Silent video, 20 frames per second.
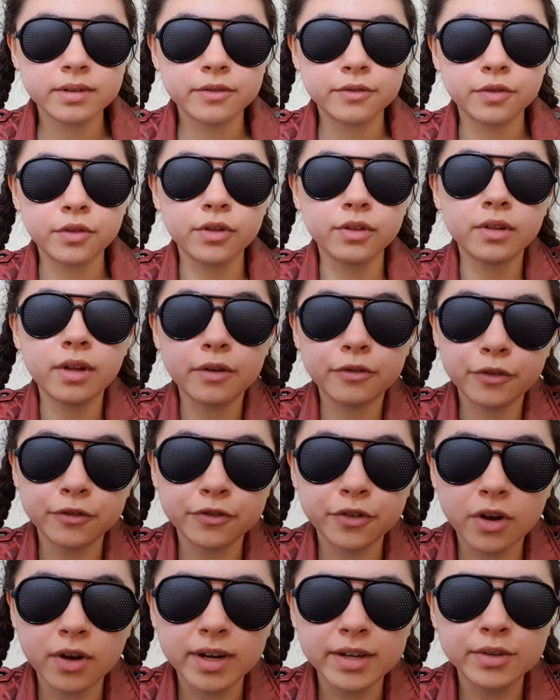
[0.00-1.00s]
For the love of
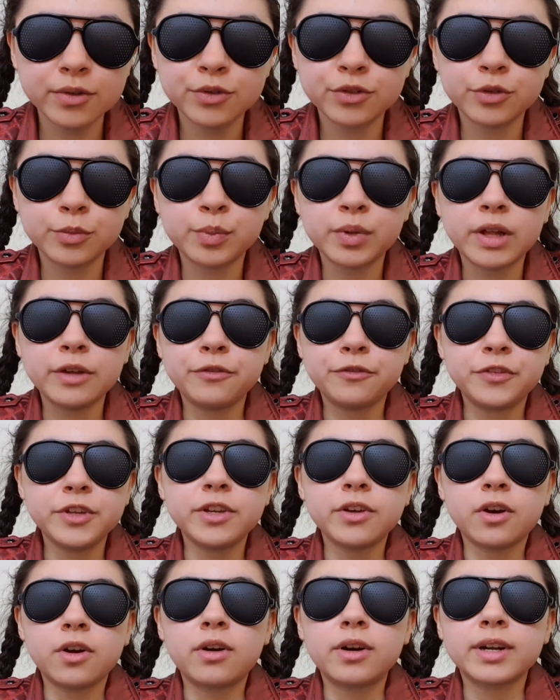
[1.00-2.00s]
God, I used to play
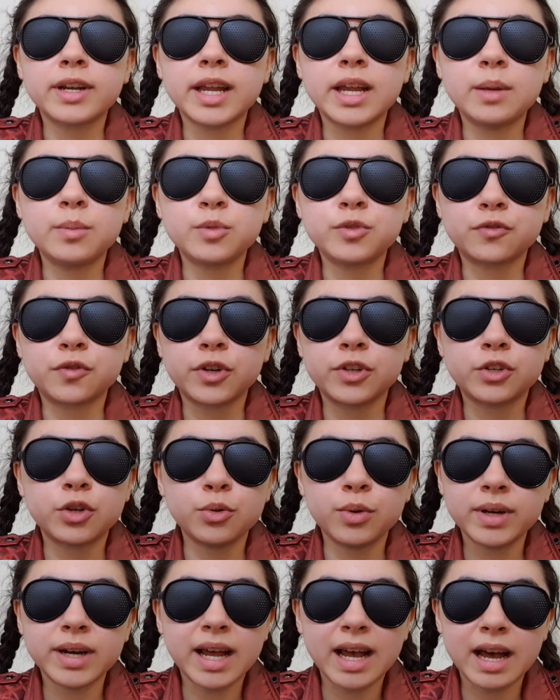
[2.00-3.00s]
VR games for
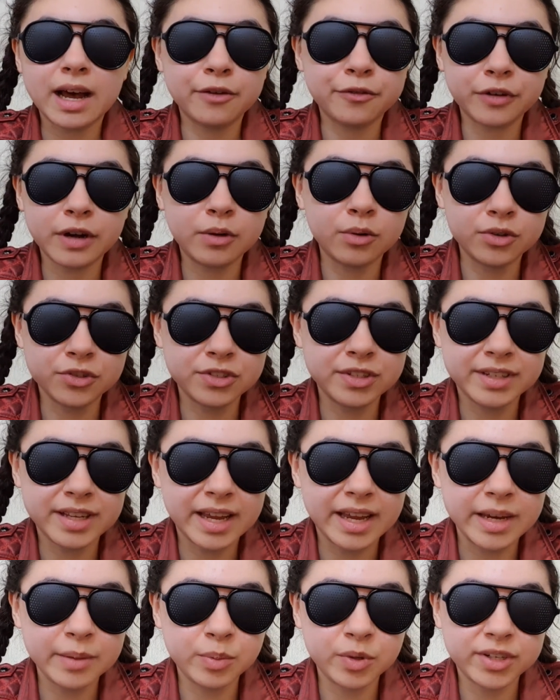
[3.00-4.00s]
2.5 hours a
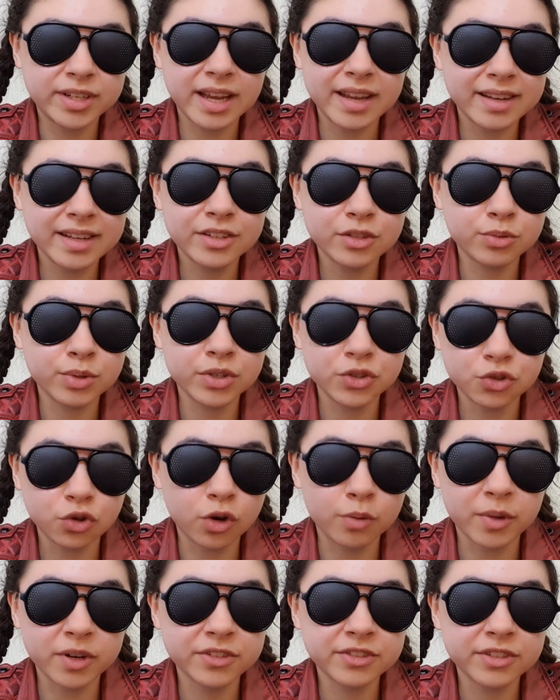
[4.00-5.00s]
day, pretending to
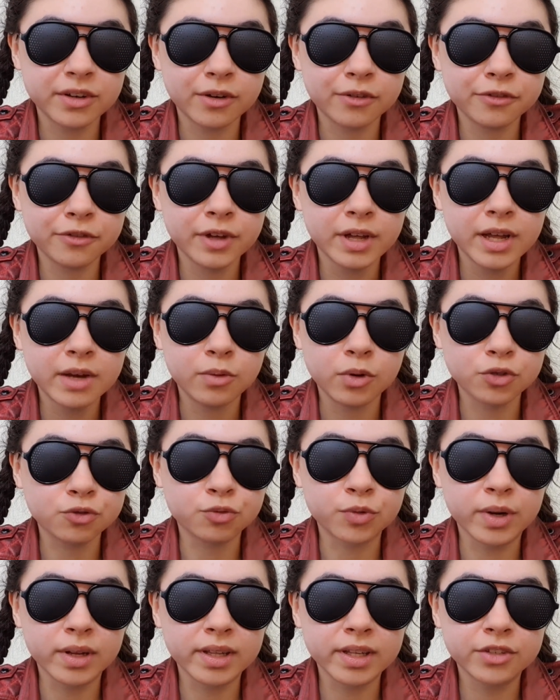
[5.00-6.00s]
enjoy myself,
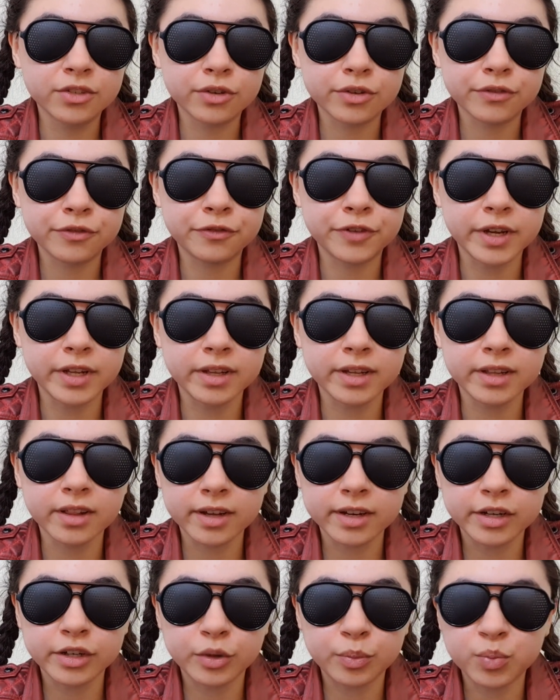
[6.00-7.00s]
whilst really just feeling
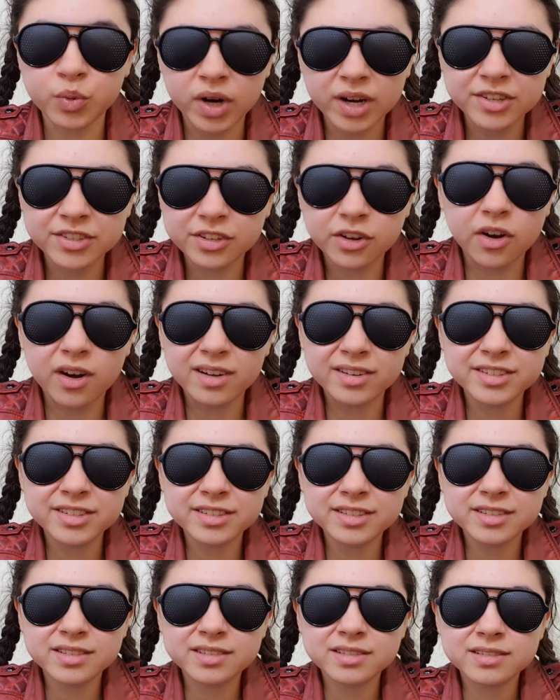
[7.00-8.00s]
like a depressed
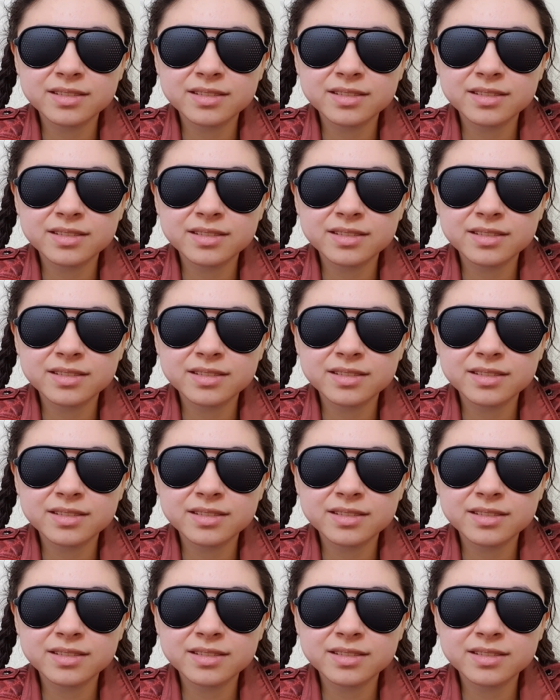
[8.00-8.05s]
husk.